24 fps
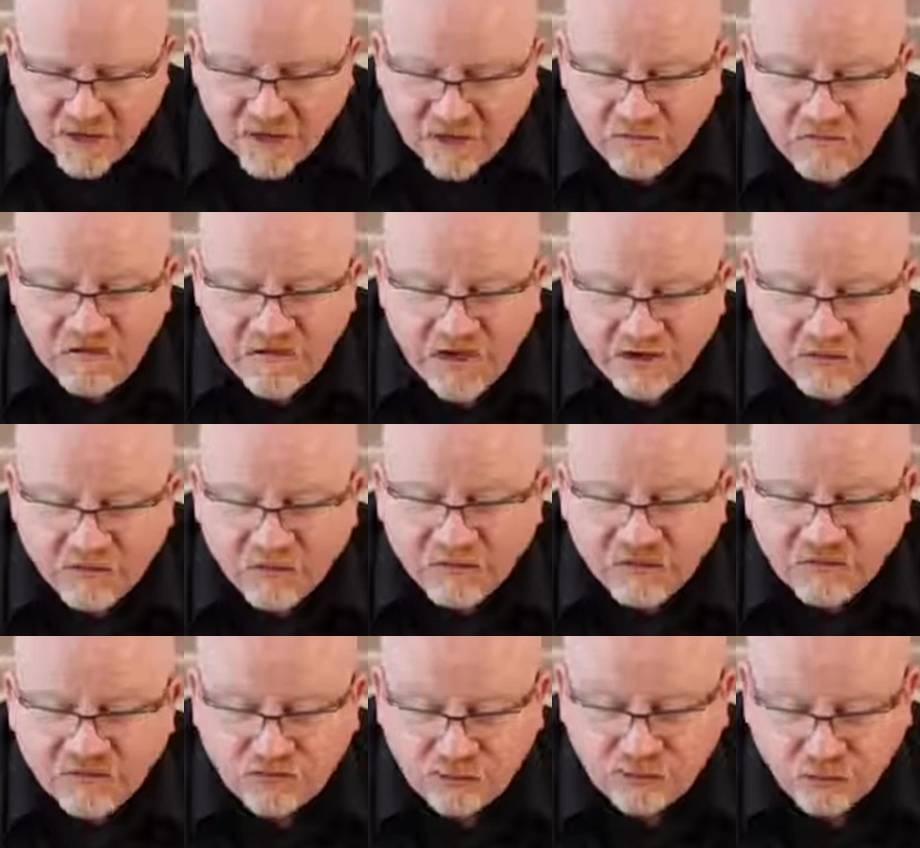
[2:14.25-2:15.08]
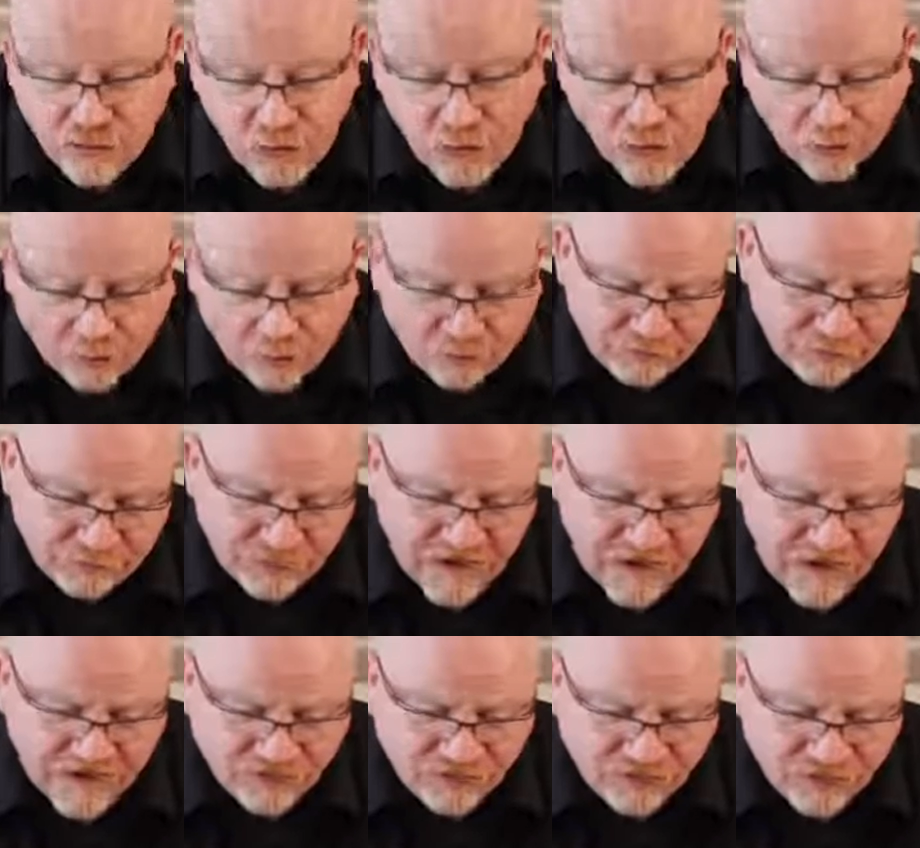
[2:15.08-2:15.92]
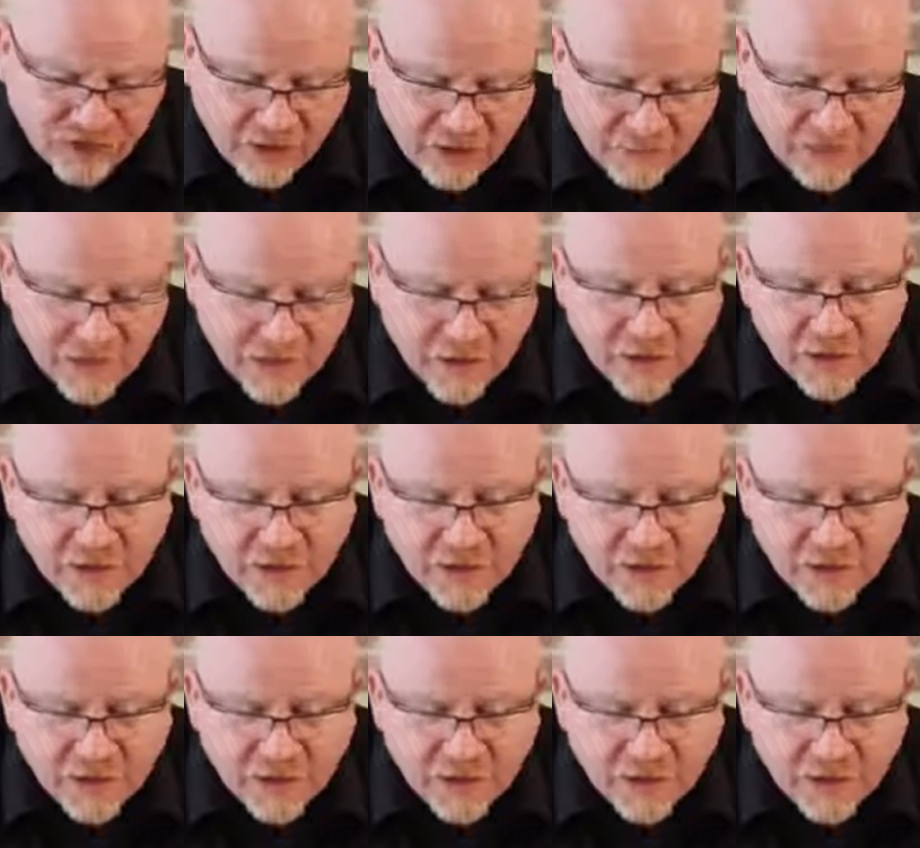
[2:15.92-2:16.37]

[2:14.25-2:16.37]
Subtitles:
In fact, the screw holes match up.